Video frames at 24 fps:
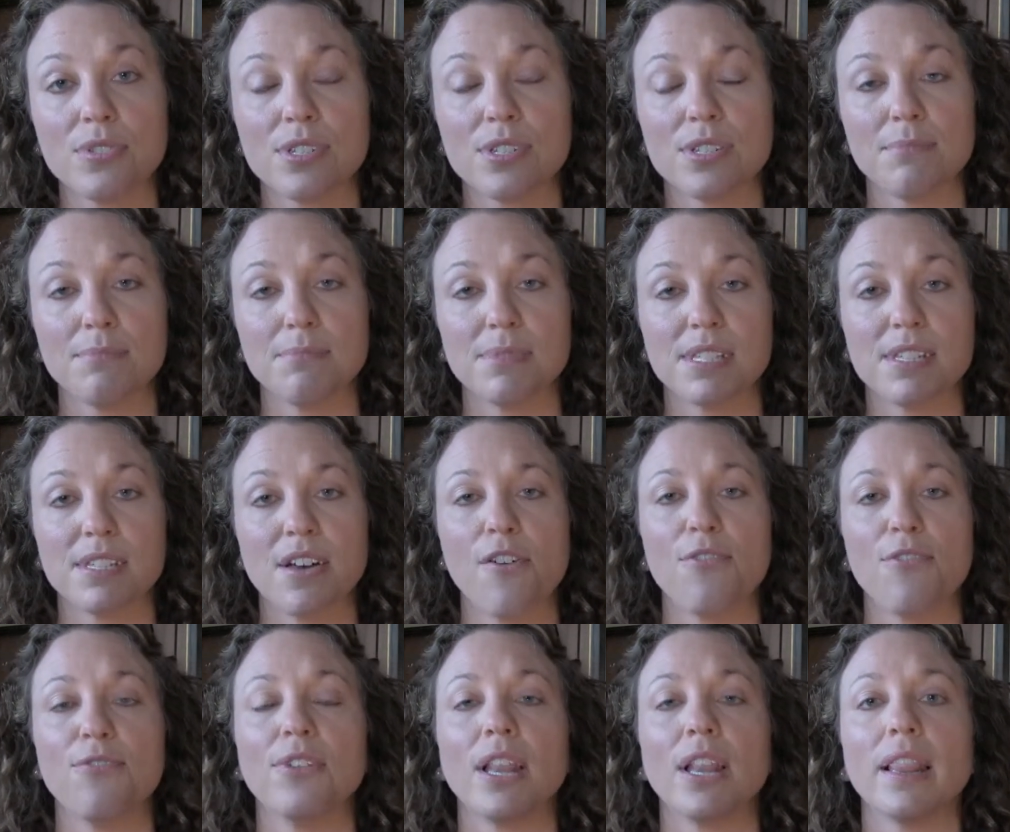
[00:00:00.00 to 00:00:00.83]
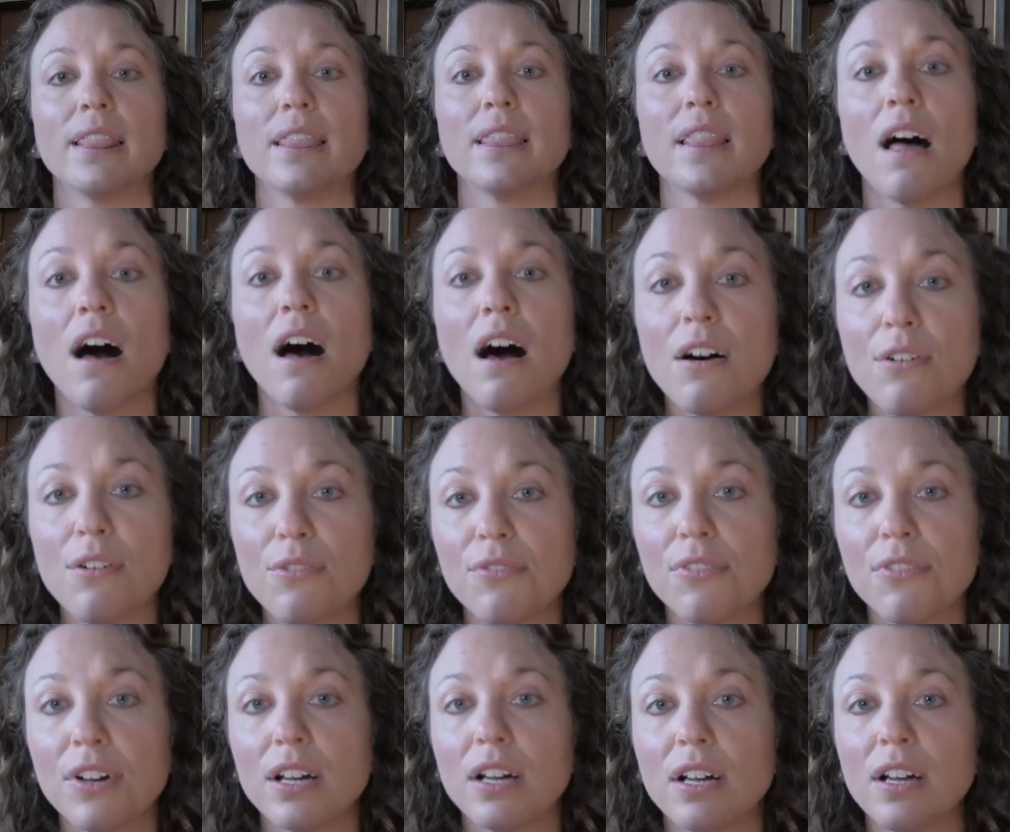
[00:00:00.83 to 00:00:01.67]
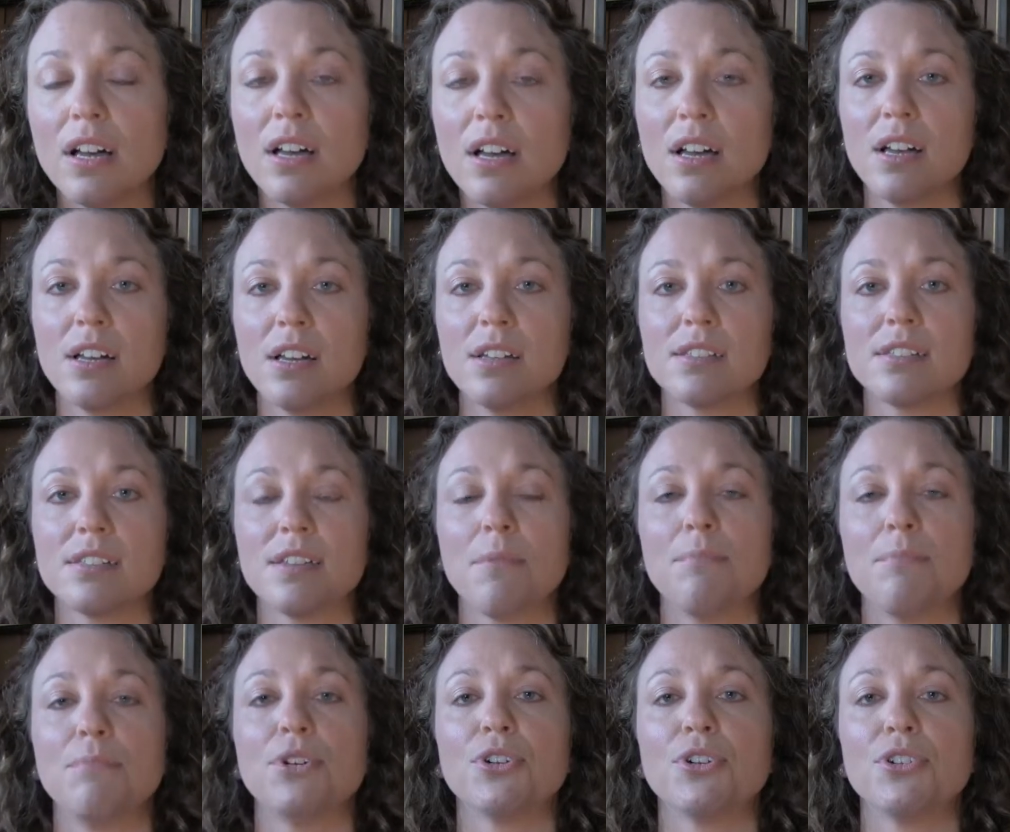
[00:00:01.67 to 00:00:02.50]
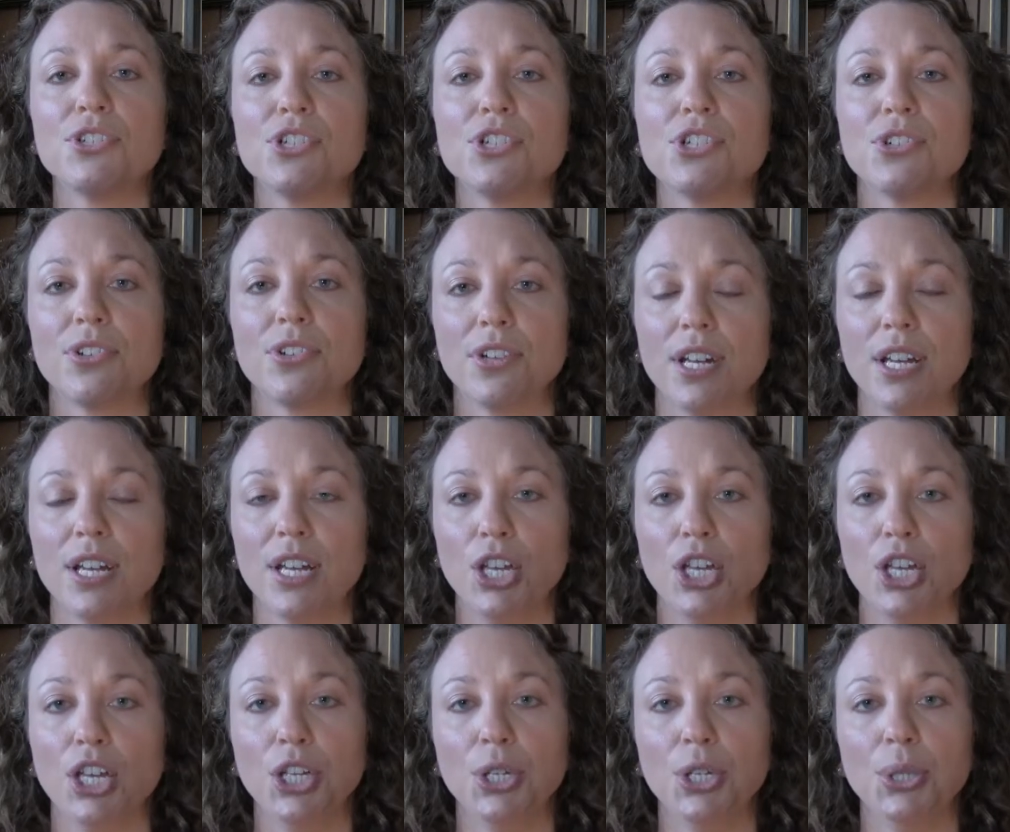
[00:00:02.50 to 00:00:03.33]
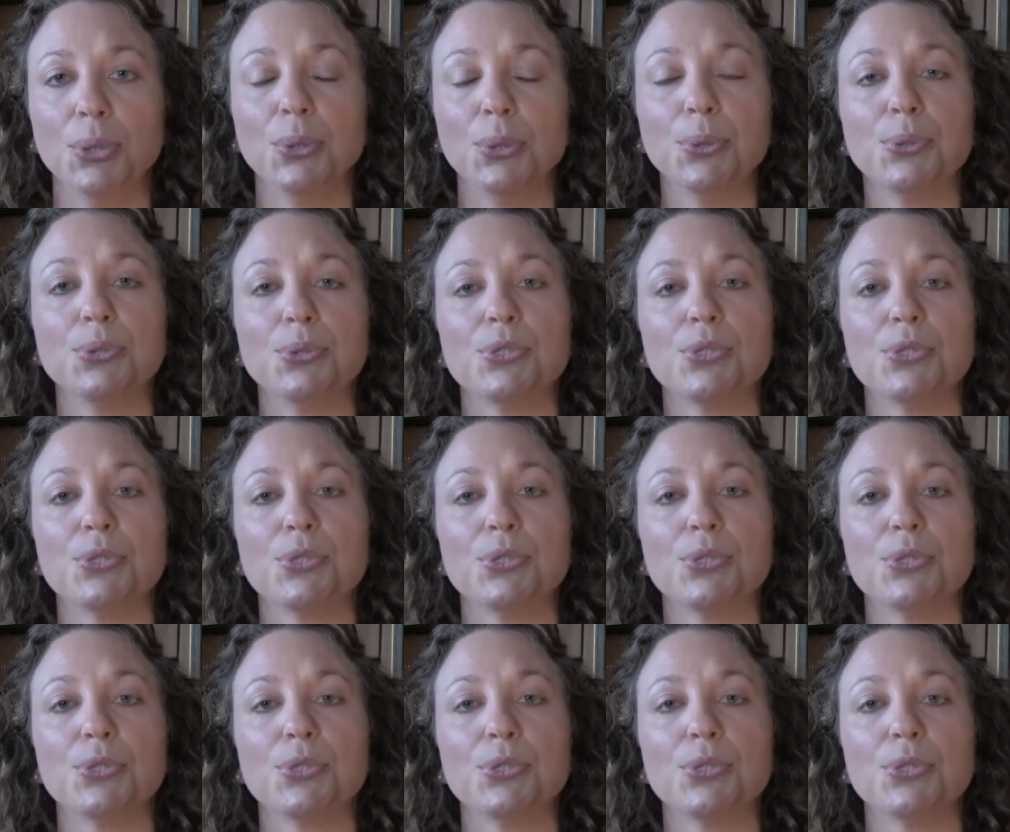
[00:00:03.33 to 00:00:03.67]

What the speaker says: some self-love, some nurturing you.